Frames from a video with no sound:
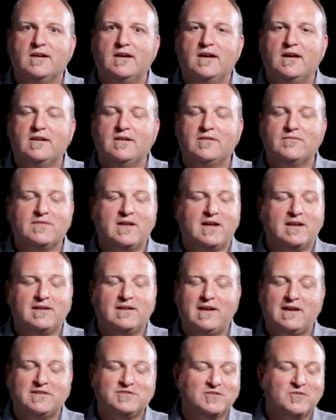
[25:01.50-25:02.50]
And if that
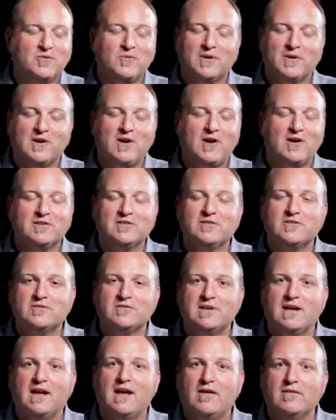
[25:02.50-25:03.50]
hasn't going on in your
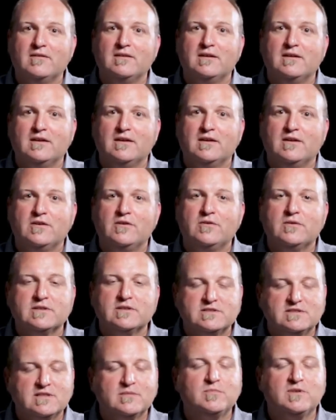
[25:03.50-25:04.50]
town, you could
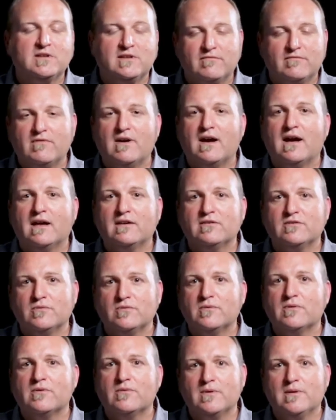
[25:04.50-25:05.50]
simply invite
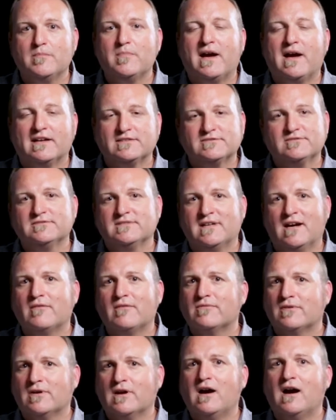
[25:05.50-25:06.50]
2 or 3 pastors out
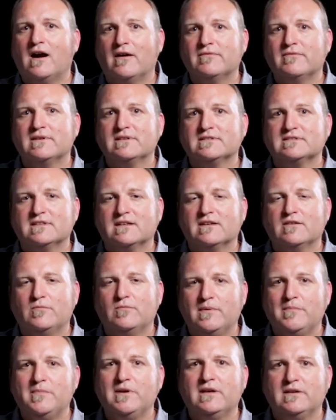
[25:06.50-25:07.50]
for coffee and say, could
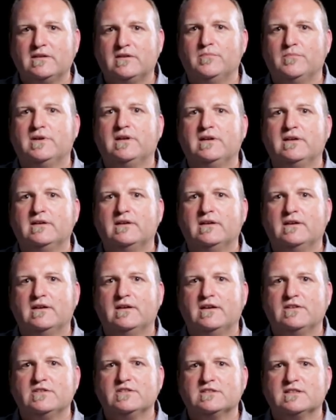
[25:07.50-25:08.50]
we begin to meet
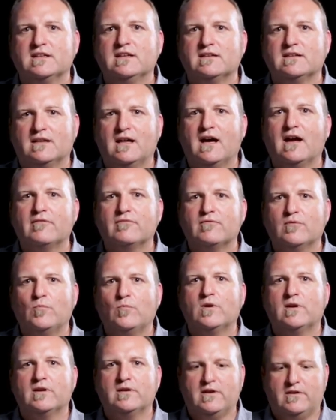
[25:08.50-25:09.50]
and just get life from
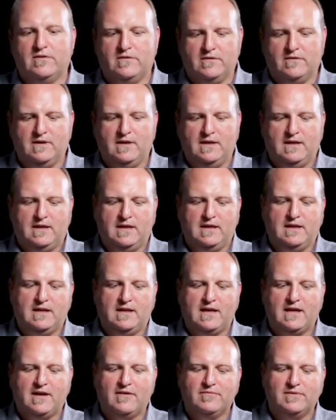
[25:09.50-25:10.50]
one another and
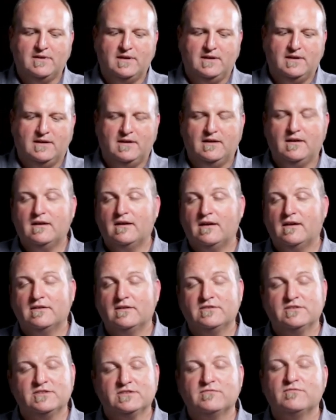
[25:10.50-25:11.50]
have
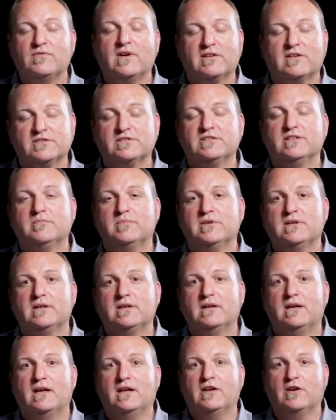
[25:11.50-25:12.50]
just fellowship
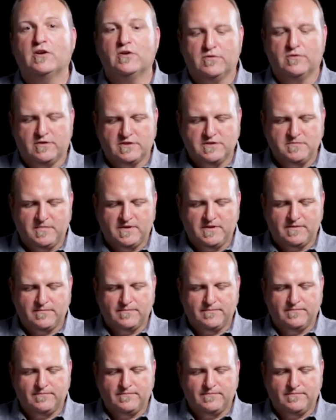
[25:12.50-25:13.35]
and encouragement?